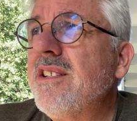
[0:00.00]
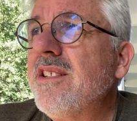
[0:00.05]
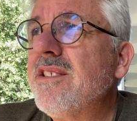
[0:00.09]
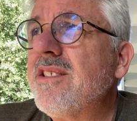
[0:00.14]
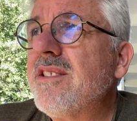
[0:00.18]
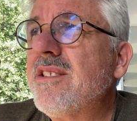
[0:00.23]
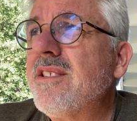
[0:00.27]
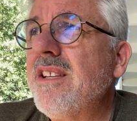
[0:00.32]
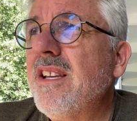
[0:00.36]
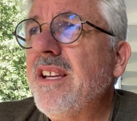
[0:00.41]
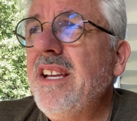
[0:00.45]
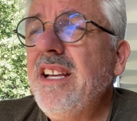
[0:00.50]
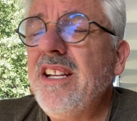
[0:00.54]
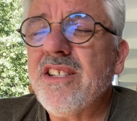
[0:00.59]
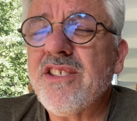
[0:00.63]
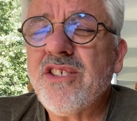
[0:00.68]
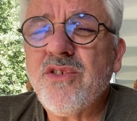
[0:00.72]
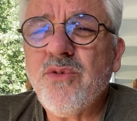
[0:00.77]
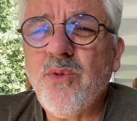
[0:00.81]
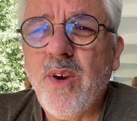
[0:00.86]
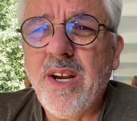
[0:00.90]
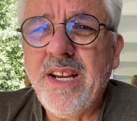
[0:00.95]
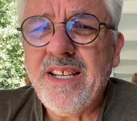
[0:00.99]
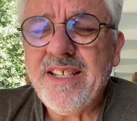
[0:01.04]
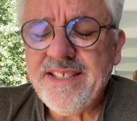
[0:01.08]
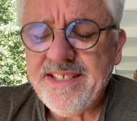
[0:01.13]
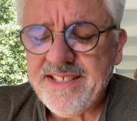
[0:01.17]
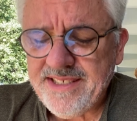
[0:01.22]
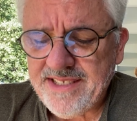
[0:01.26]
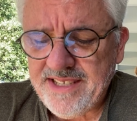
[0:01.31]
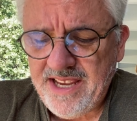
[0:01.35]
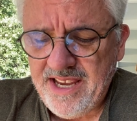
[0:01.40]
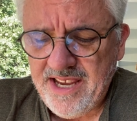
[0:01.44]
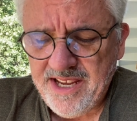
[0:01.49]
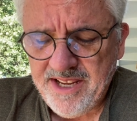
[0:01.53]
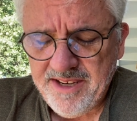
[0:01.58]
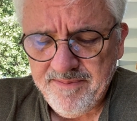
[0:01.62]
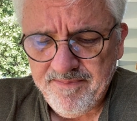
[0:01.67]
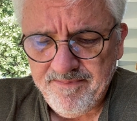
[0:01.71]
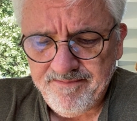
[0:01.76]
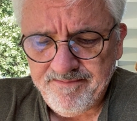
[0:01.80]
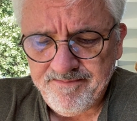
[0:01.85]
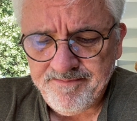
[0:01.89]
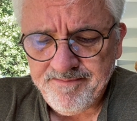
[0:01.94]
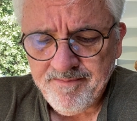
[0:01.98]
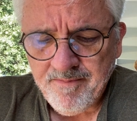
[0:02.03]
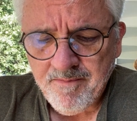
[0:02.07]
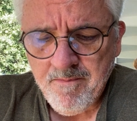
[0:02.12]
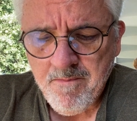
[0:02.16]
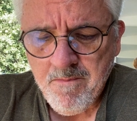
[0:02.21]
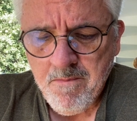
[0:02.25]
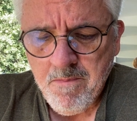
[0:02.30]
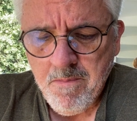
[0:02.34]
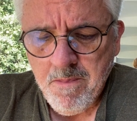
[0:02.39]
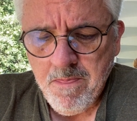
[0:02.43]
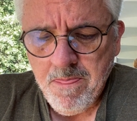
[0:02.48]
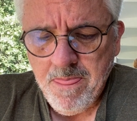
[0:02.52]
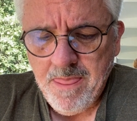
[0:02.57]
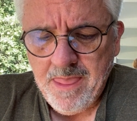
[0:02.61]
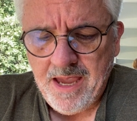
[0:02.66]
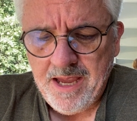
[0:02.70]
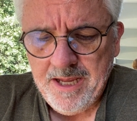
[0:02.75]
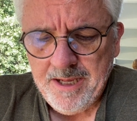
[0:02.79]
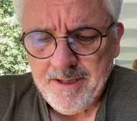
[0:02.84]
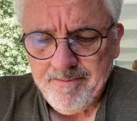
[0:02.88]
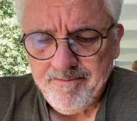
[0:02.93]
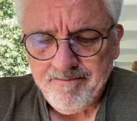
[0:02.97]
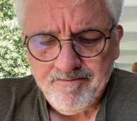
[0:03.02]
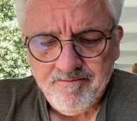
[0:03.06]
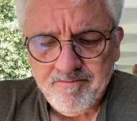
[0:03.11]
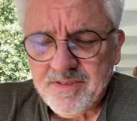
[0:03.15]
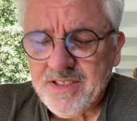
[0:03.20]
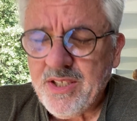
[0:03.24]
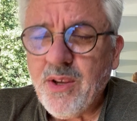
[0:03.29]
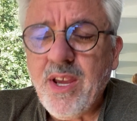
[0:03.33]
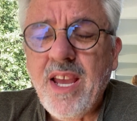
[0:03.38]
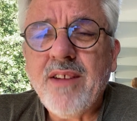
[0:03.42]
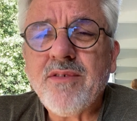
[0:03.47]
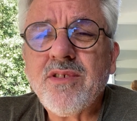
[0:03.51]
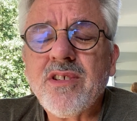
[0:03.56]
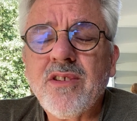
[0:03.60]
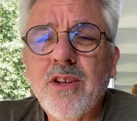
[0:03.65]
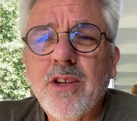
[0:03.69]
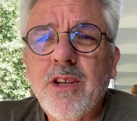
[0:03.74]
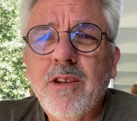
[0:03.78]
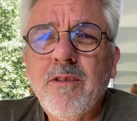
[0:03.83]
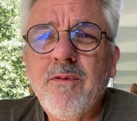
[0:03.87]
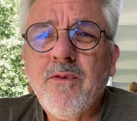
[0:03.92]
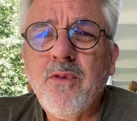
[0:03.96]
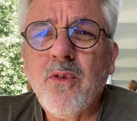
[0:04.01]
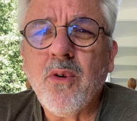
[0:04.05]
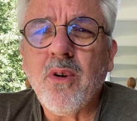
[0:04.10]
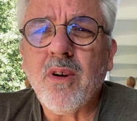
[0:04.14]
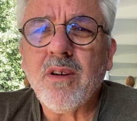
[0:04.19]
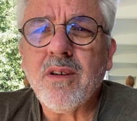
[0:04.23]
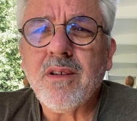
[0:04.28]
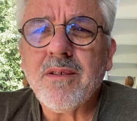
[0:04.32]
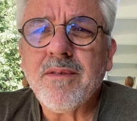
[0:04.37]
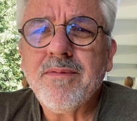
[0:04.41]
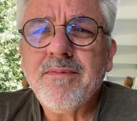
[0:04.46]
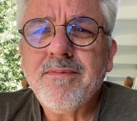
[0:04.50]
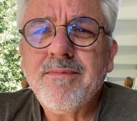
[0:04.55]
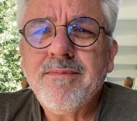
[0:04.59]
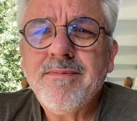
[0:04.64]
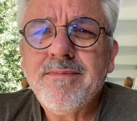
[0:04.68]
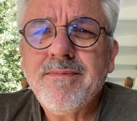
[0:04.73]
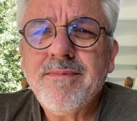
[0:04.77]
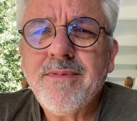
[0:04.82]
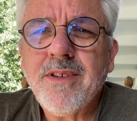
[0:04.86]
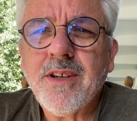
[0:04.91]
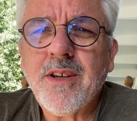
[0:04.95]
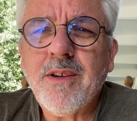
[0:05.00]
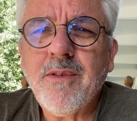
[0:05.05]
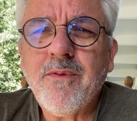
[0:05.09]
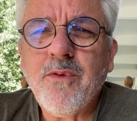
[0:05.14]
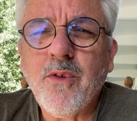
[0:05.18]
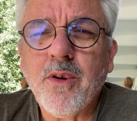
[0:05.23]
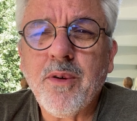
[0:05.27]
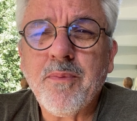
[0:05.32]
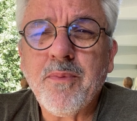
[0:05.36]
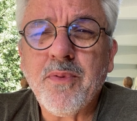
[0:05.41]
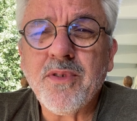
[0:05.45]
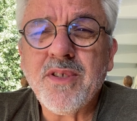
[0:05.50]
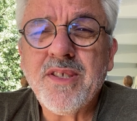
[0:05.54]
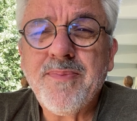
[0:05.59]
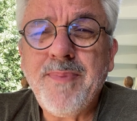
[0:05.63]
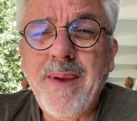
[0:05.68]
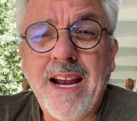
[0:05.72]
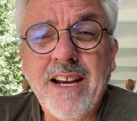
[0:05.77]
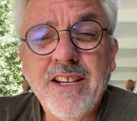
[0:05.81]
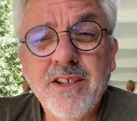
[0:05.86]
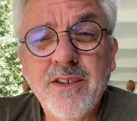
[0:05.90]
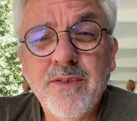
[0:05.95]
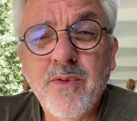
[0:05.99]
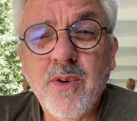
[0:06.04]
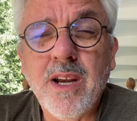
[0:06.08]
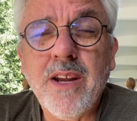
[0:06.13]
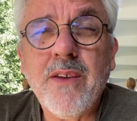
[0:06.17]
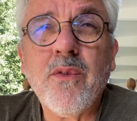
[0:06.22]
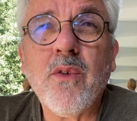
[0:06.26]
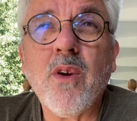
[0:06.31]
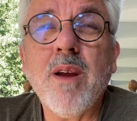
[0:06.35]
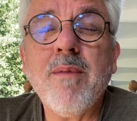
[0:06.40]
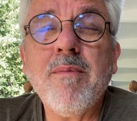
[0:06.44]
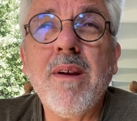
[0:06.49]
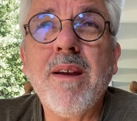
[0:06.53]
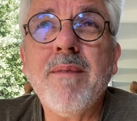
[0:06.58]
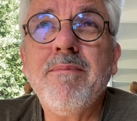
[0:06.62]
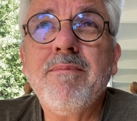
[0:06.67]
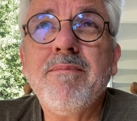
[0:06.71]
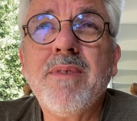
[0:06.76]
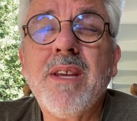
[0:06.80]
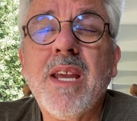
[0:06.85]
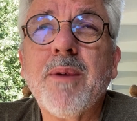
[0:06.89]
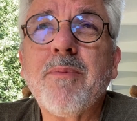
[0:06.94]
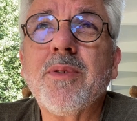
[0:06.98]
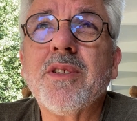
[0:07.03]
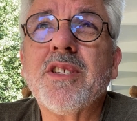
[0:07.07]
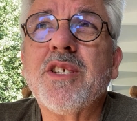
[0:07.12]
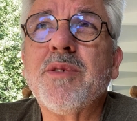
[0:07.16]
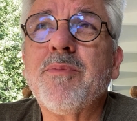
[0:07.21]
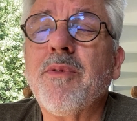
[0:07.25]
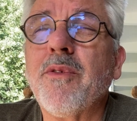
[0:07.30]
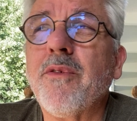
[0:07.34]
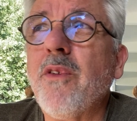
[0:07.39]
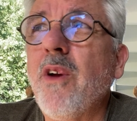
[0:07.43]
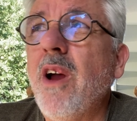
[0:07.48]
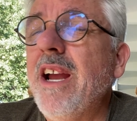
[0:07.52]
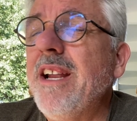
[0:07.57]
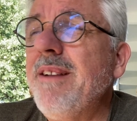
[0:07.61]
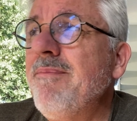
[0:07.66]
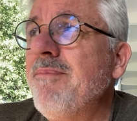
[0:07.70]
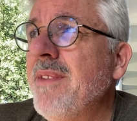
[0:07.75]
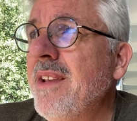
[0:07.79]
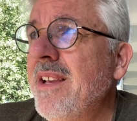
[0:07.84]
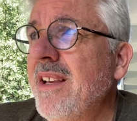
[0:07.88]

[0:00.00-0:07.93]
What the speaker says: his 20s, and just looking for perspective, whatever I might be able to provide.